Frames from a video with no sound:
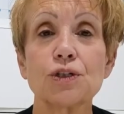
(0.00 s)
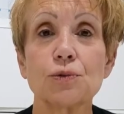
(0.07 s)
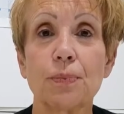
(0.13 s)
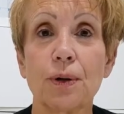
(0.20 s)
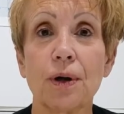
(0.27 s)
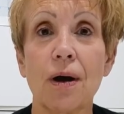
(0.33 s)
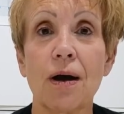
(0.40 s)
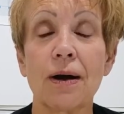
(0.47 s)

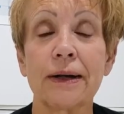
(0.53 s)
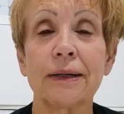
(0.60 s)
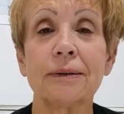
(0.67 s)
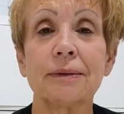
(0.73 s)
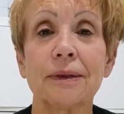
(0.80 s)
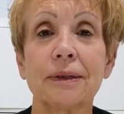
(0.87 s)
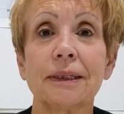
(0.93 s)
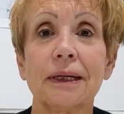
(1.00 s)
put
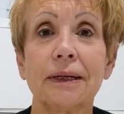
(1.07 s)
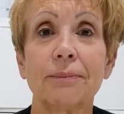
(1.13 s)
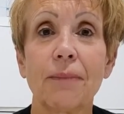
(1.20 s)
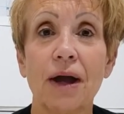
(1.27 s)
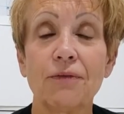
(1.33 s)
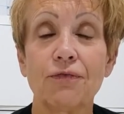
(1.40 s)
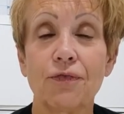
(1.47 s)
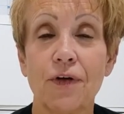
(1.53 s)
on
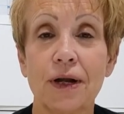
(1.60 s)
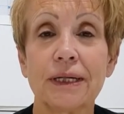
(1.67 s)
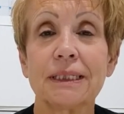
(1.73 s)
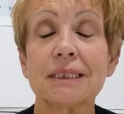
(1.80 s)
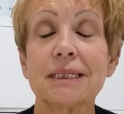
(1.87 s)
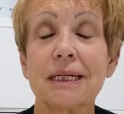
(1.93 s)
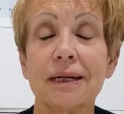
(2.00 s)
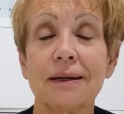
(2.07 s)
my front
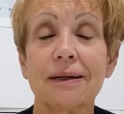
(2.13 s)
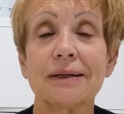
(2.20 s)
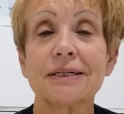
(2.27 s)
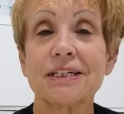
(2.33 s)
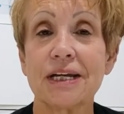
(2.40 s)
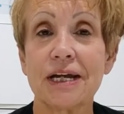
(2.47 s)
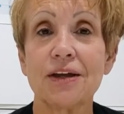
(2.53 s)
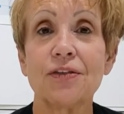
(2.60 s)

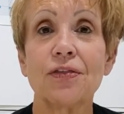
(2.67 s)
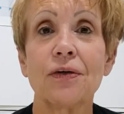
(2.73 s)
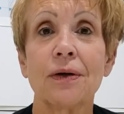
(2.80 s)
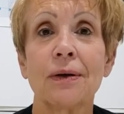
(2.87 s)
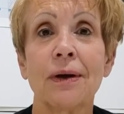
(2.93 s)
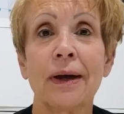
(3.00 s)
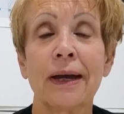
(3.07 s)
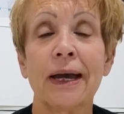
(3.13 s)
teeth.
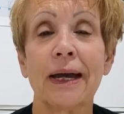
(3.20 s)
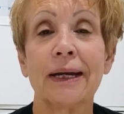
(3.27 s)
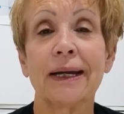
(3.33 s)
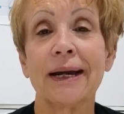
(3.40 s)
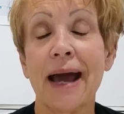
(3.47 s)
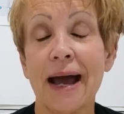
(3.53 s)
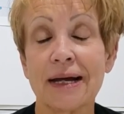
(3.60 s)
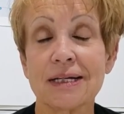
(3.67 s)
I had
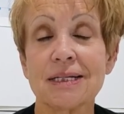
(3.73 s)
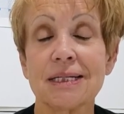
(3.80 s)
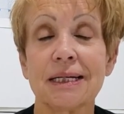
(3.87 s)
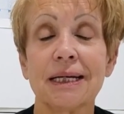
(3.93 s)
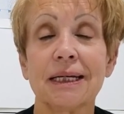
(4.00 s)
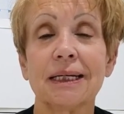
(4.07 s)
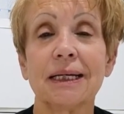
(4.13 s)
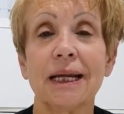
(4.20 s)
an
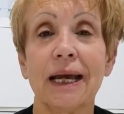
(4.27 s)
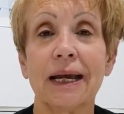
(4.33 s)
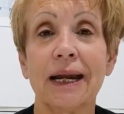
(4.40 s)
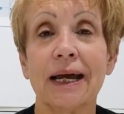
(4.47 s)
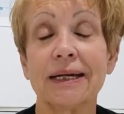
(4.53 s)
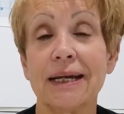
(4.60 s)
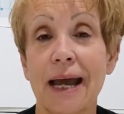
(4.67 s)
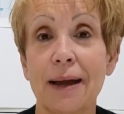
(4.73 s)
accident and
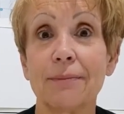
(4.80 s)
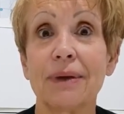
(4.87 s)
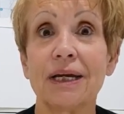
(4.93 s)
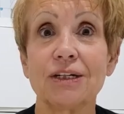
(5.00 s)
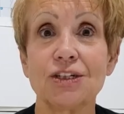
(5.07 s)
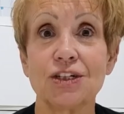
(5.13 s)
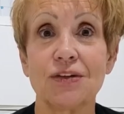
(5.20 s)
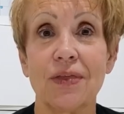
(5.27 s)
I
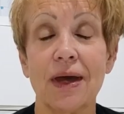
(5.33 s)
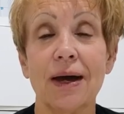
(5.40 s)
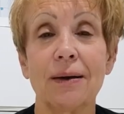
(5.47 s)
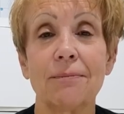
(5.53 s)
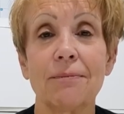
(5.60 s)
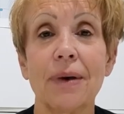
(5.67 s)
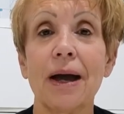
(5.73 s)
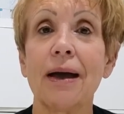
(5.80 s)
damaged
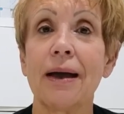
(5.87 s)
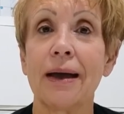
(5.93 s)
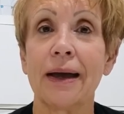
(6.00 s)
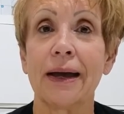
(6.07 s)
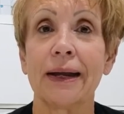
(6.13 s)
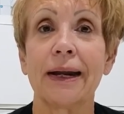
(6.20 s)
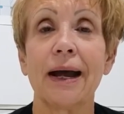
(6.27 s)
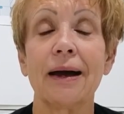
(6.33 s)
them,
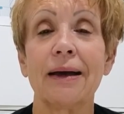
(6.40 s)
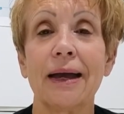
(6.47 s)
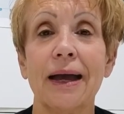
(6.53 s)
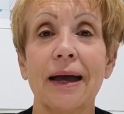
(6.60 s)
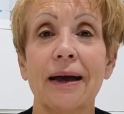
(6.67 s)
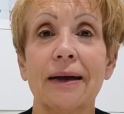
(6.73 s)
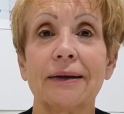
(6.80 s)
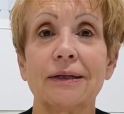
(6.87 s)
and I
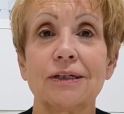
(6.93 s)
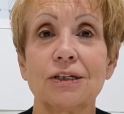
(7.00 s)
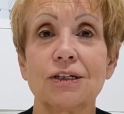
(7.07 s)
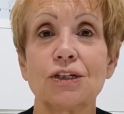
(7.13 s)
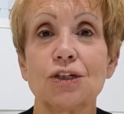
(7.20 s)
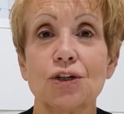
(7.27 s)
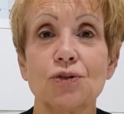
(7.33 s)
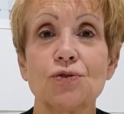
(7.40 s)
had
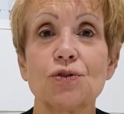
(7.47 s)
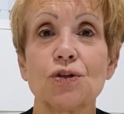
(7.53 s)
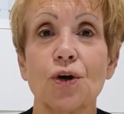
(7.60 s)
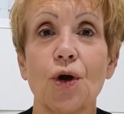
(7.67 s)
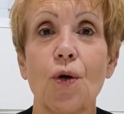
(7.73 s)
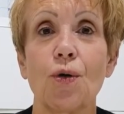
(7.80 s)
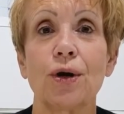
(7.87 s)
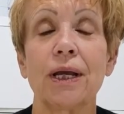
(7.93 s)
2
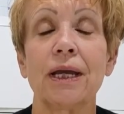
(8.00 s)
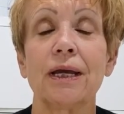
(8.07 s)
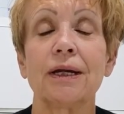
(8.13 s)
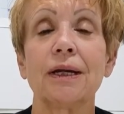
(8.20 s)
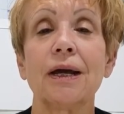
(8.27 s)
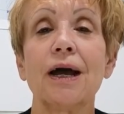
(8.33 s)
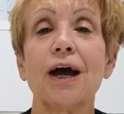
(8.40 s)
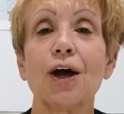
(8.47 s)

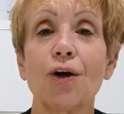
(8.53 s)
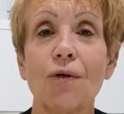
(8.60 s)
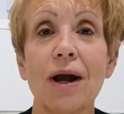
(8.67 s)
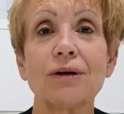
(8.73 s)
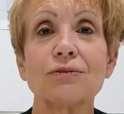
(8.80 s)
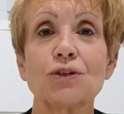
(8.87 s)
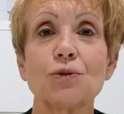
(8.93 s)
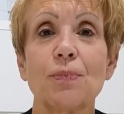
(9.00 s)
zirconian
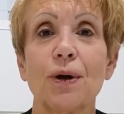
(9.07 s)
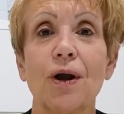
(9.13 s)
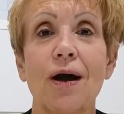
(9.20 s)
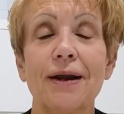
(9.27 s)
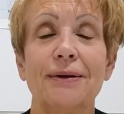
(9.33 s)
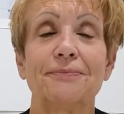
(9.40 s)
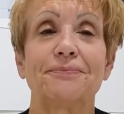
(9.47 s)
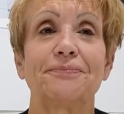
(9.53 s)
crowns put
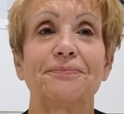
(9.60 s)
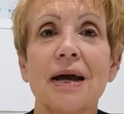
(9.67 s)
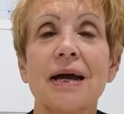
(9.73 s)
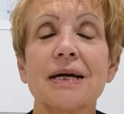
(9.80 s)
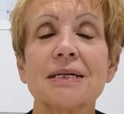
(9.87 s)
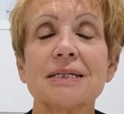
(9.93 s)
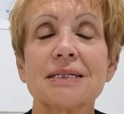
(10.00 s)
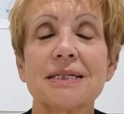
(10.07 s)
on.
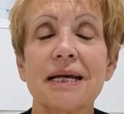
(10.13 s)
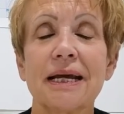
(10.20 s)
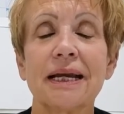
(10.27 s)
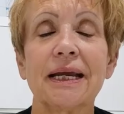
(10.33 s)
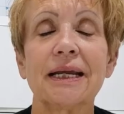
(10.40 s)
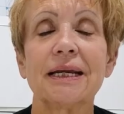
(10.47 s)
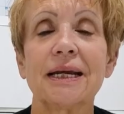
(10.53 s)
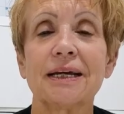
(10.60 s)

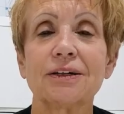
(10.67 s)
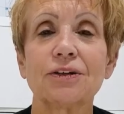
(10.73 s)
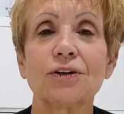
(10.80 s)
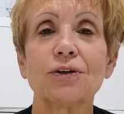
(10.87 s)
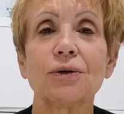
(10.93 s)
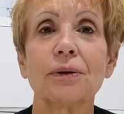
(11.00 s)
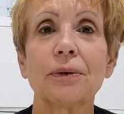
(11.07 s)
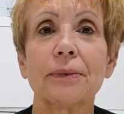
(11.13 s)
Sani
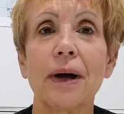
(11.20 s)
Dental